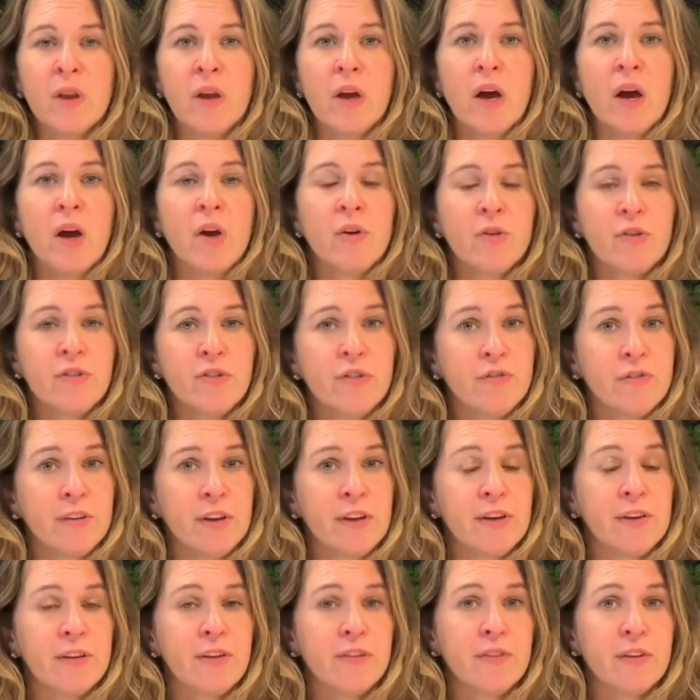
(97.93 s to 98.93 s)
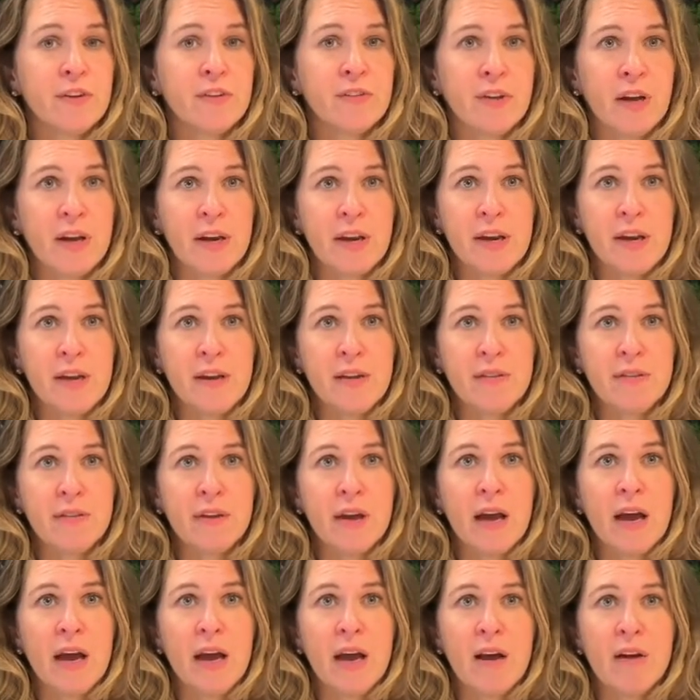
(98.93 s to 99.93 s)
Hundreds of scientific studies
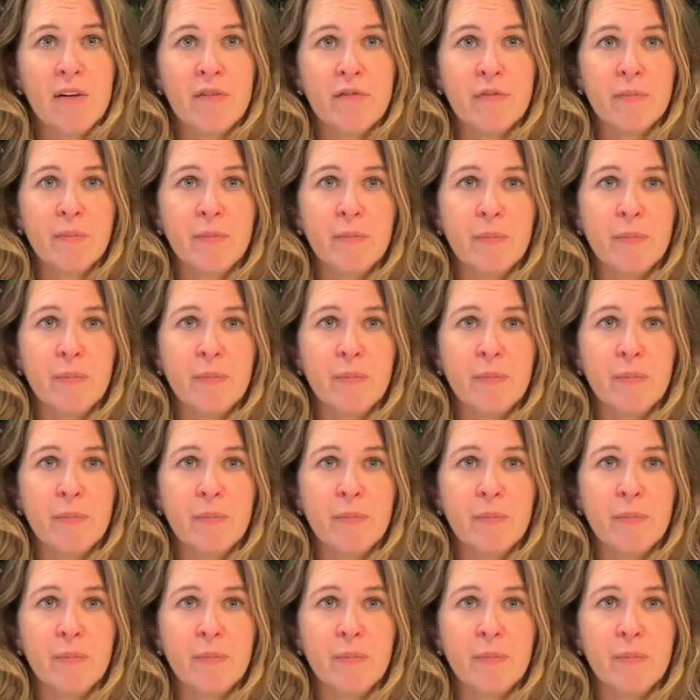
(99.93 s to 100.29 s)
have